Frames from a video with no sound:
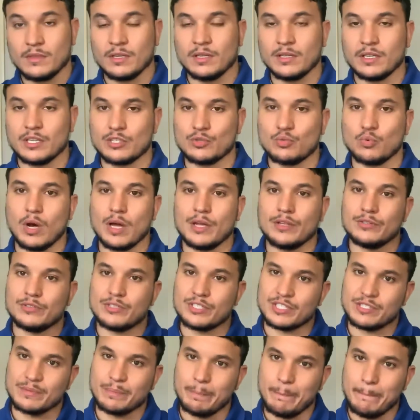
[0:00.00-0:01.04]
Guess what? You
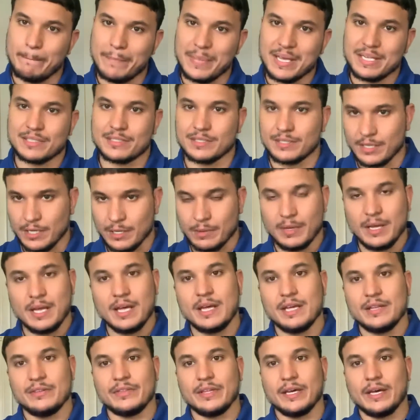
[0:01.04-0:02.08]
just messed up
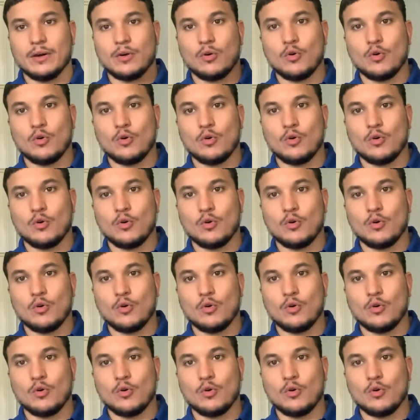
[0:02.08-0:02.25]
that